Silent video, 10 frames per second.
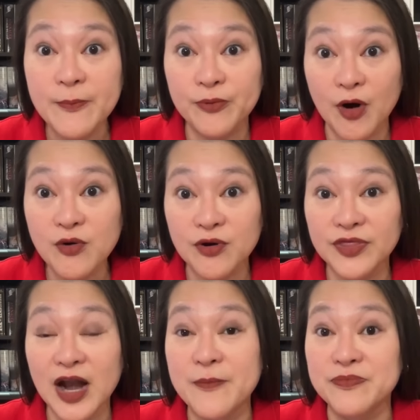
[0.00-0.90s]
a broker
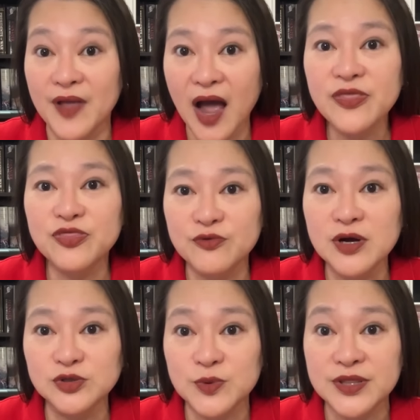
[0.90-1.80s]
that I'm not
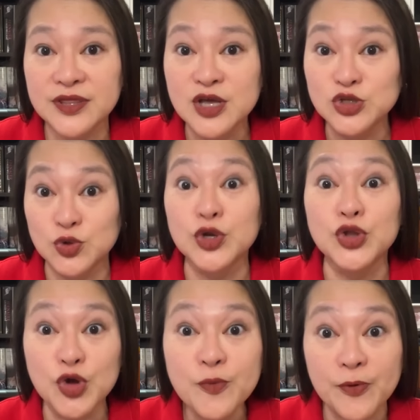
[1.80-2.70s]
thrilled with to a
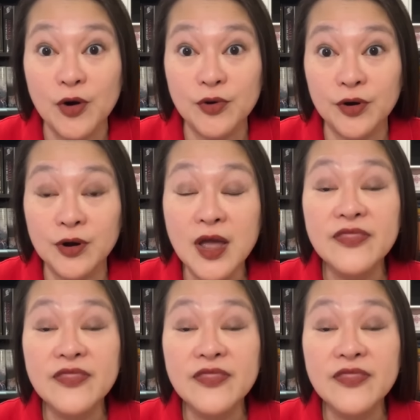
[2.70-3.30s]
new broker,